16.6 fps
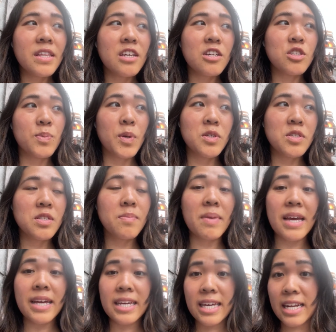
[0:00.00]
they're supposed to
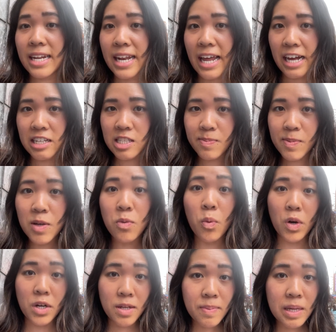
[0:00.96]
make an announcement
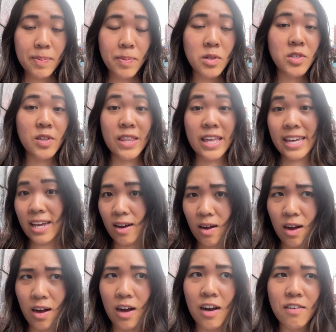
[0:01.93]
warning people so they get
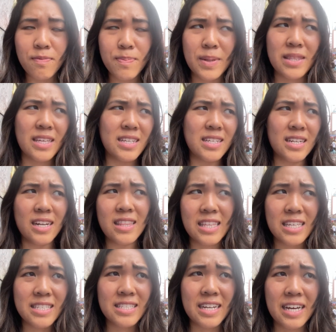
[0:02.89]
off, but they didn't
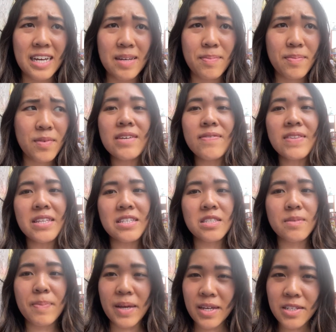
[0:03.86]
this time. Even the
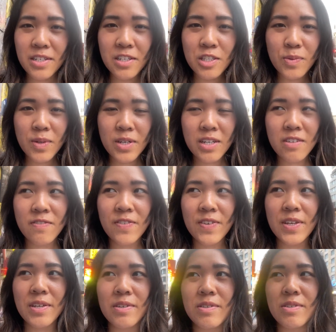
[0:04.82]
Spaniards were
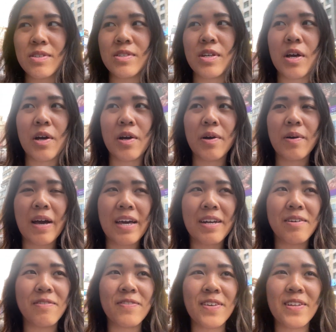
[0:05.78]
confused, so I
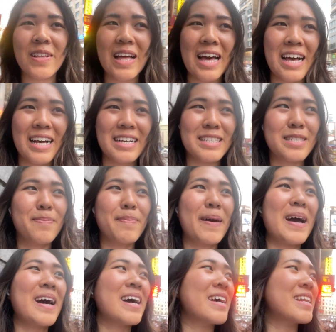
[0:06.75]
don't feel as
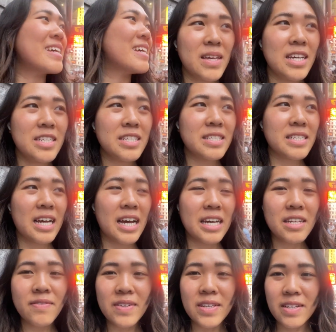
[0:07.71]
bad. It's just
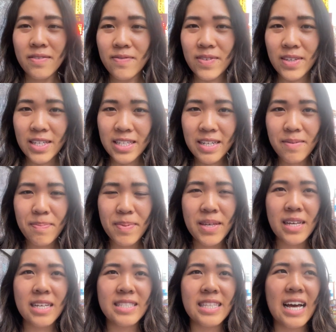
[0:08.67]
kind of inconvenient
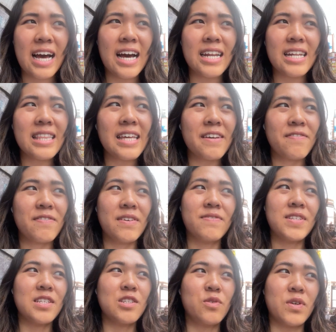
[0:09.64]
because that added like
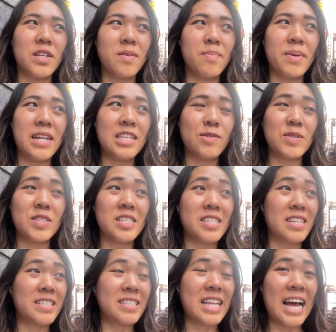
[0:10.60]
15-20 minutes, which is
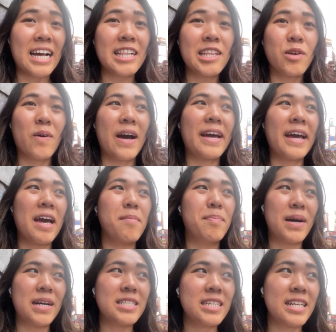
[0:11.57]
exactly why I
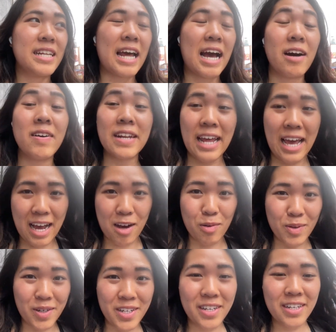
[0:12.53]
budgeted out an hour.